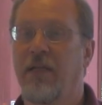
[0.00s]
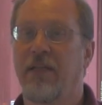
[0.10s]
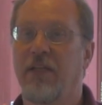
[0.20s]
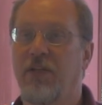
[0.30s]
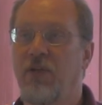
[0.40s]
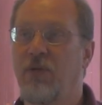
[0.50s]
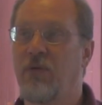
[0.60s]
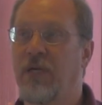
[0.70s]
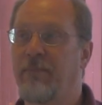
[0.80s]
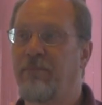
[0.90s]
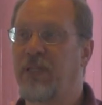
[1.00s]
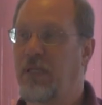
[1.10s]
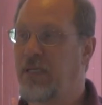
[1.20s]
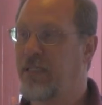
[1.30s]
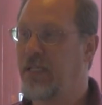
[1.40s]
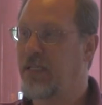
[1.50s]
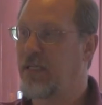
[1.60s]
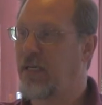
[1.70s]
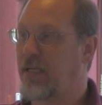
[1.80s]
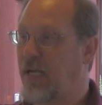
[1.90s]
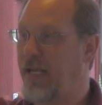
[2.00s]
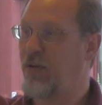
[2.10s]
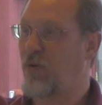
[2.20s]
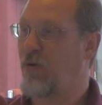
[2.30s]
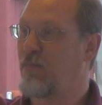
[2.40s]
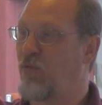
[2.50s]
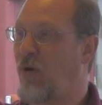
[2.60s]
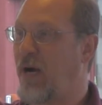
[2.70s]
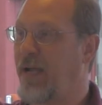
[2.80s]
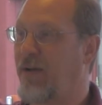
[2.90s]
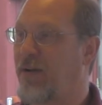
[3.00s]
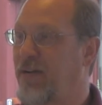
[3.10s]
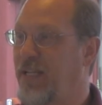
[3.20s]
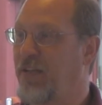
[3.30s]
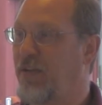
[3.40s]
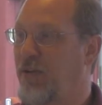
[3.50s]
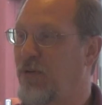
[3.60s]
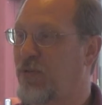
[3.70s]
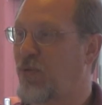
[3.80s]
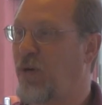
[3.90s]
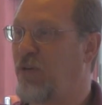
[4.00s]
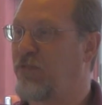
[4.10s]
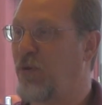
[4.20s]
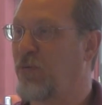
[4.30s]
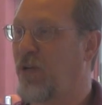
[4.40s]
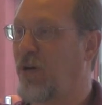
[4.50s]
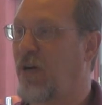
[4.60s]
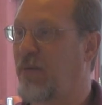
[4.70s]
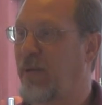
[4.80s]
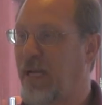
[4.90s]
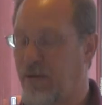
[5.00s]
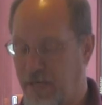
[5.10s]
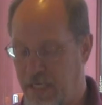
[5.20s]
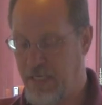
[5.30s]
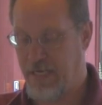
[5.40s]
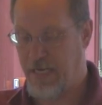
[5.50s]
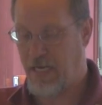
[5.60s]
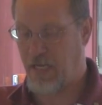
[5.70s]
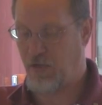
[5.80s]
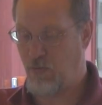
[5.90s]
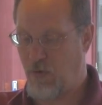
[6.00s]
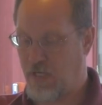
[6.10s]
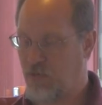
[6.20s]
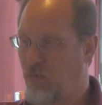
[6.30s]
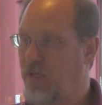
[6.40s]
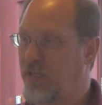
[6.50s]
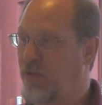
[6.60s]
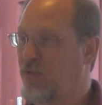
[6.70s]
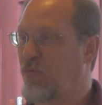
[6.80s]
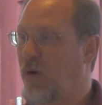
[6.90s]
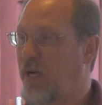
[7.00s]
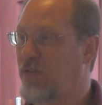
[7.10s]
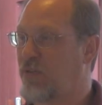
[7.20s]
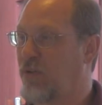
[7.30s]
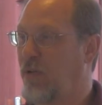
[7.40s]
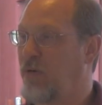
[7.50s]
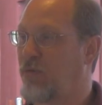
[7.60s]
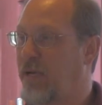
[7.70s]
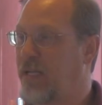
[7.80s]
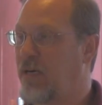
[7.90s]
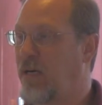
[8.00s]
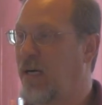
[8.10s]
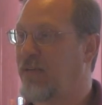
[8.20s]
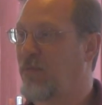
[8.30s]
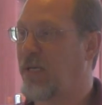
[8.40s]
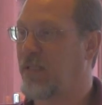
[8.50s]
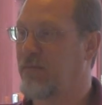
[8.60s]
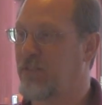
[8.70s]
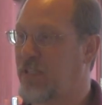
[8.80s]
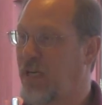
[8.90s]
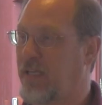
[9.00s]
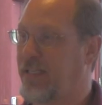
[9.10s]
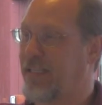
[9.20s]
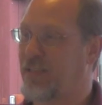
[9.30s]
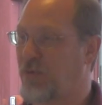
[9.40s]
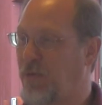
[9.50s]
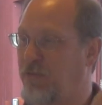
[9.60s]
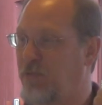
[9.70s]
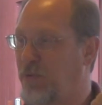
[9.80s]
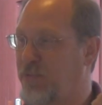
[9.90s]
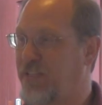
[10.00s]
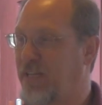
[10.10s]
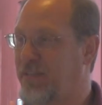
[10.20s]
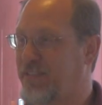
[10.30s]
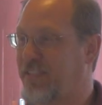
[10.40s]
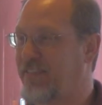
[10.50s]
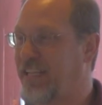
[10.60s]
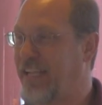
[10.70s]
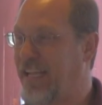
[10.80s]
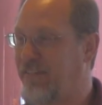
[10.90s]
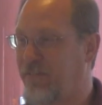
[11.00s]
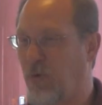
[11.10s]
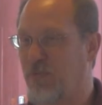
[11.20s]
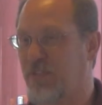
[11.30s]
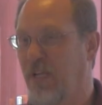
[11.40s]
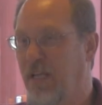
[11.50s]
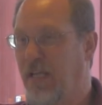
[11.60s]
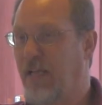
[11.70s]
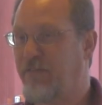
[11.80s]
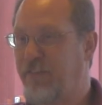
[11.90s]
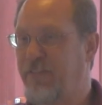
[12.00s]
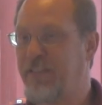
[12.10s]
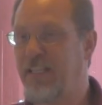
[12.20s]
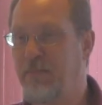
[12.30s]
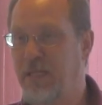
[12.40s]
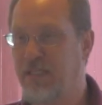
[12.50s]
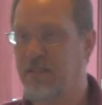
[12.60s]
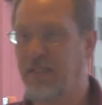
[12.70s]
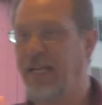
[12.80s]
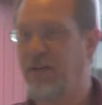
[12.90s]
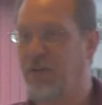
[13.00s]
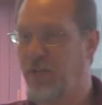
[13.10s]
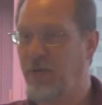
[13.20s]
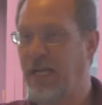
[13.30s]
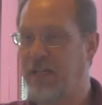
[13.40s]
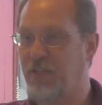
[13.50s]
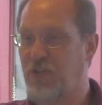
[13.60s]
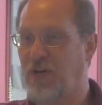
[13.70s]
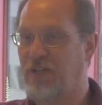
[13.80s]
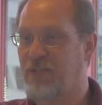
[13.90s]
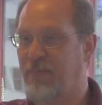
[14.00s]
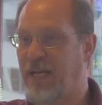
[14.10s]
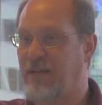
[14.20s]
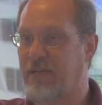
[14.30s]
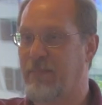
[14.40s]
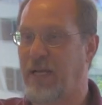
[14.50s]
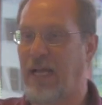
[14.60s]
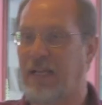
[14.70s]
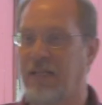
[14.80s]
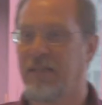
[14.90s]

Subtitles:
that you plugged in a nichrome wire into your 12-volt car battery, and you watched one of those wires glow red hot while it was cutting that 12 volts down to 7.5 volts. And 15 minutes later, you had a charged battery pack.